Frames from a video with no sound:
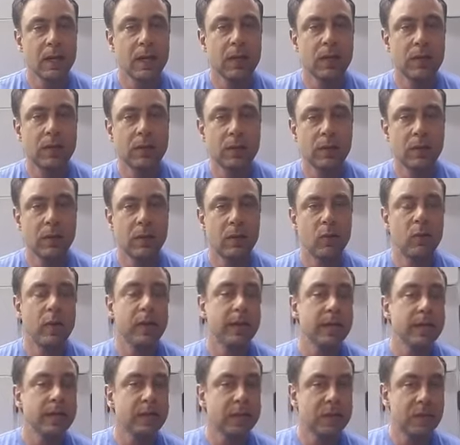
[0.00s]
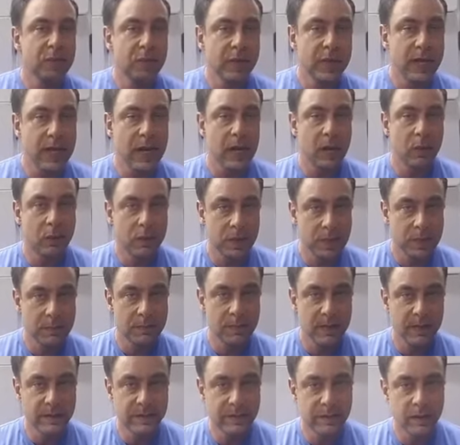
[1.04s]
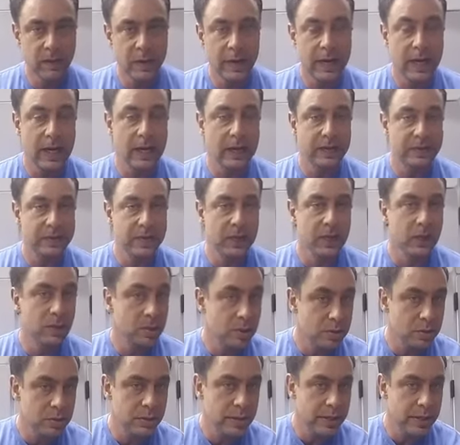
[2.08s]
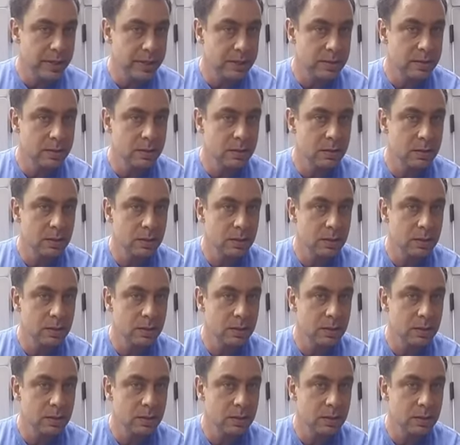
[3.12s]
So within 3 hours before and after, you should eat,